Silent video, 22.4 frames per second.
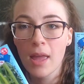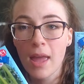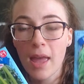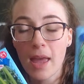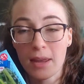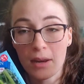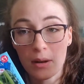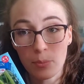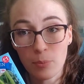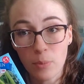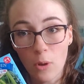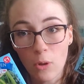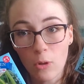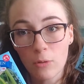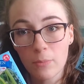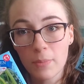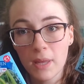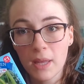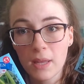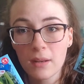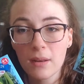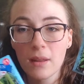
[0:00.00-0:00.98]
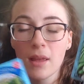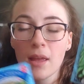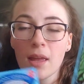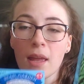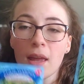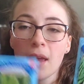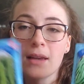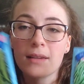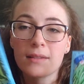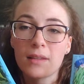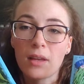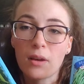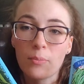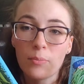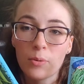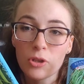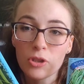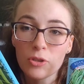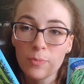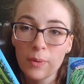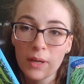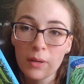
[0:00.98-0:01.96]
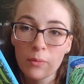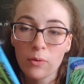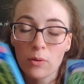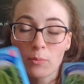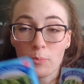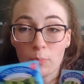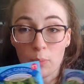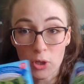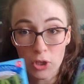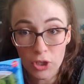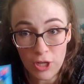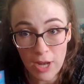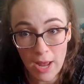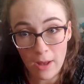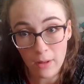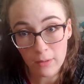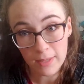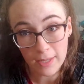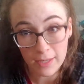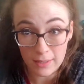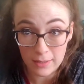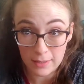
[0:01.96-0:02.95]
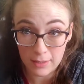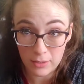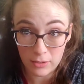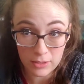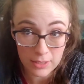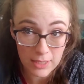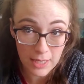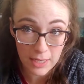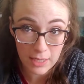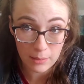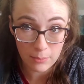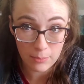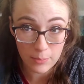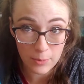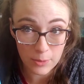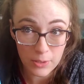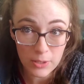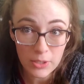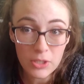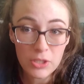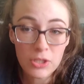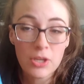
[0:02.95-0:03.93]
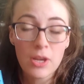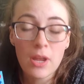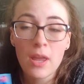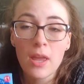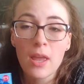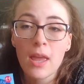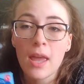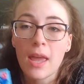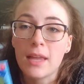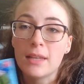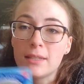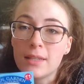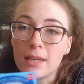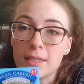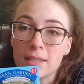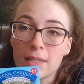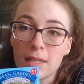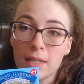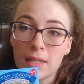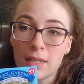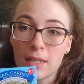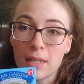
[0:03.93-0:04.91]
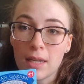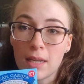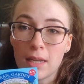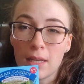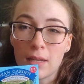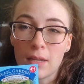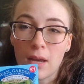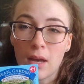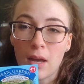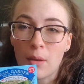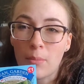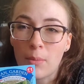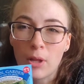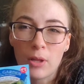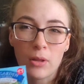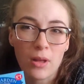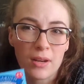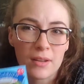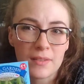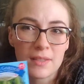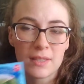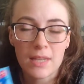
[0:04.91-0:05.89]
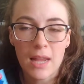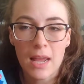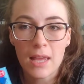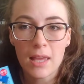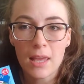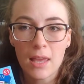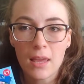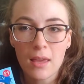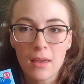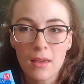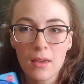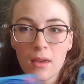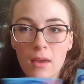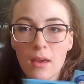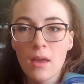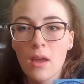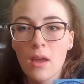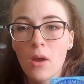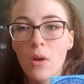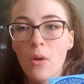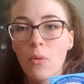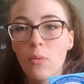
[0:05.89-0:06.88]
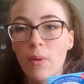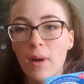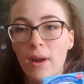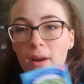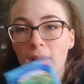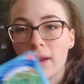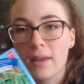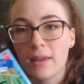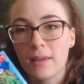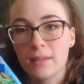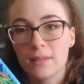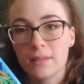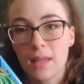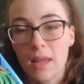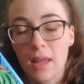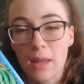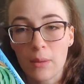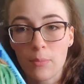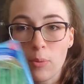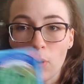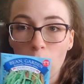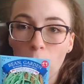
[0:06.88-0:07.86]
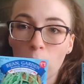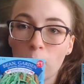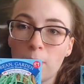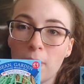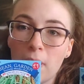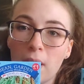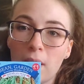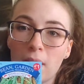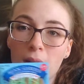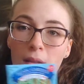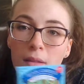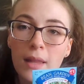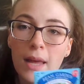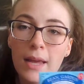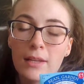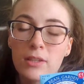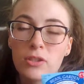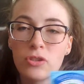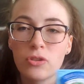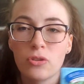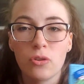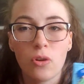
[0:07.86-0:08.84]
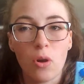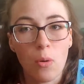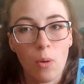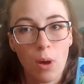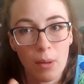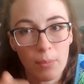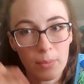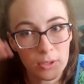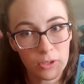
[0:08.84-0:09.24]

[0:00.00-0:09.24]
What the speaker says: and a pole bean is that a bush bean will bush out like a little tiny bush and doesn't need a lot of staking, whereas a pole bean likes to go up a